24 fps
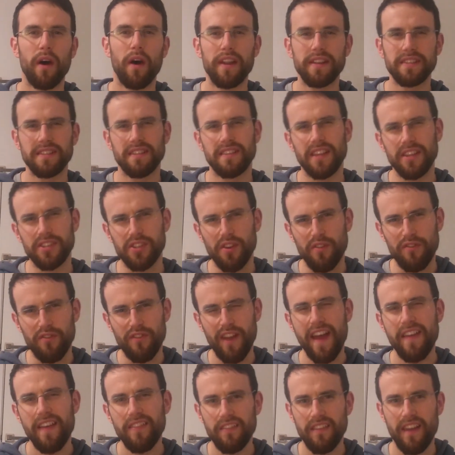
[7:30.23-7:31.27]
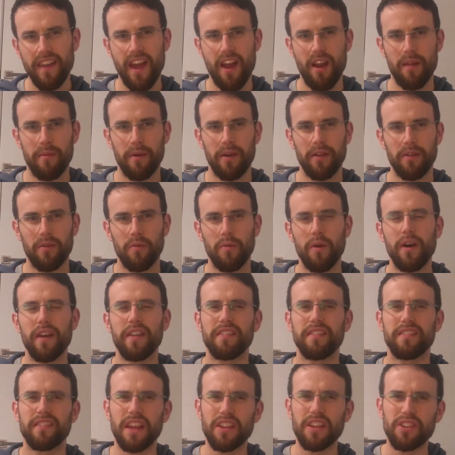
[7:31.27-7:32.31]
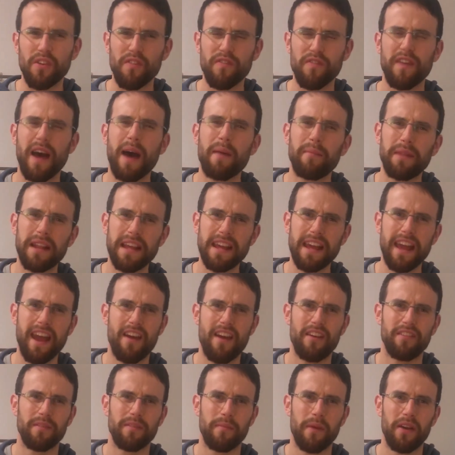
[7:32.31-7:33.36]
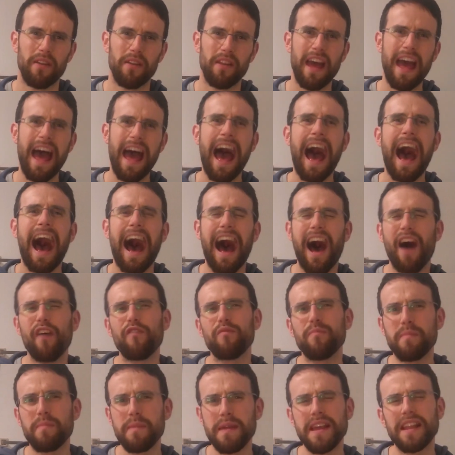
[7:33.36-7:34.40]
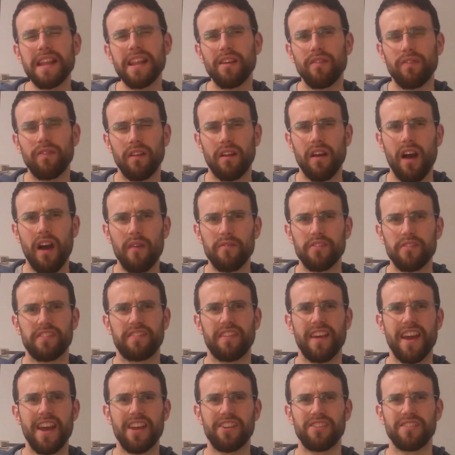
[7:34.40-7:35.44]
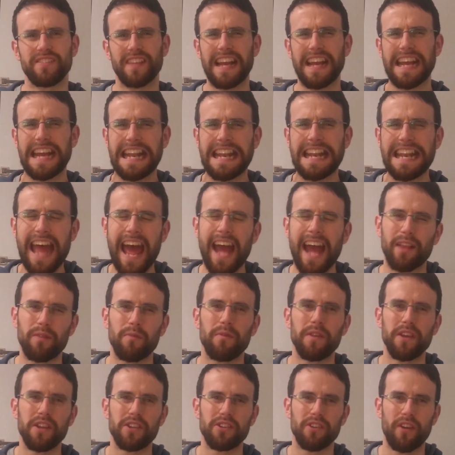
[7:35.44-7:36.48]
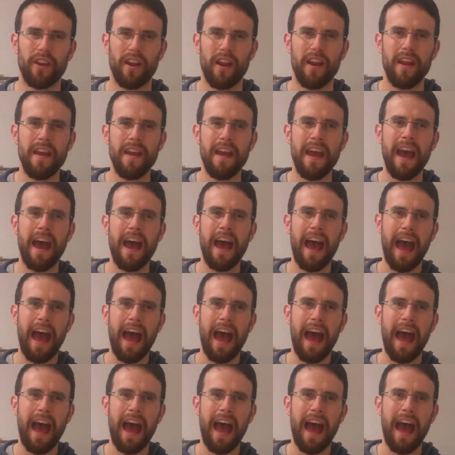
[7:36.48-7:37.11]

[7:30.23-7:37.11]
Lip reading: What is it that your friends care about? What is it that your family cares about? Have meaningful conversations and connect with each other.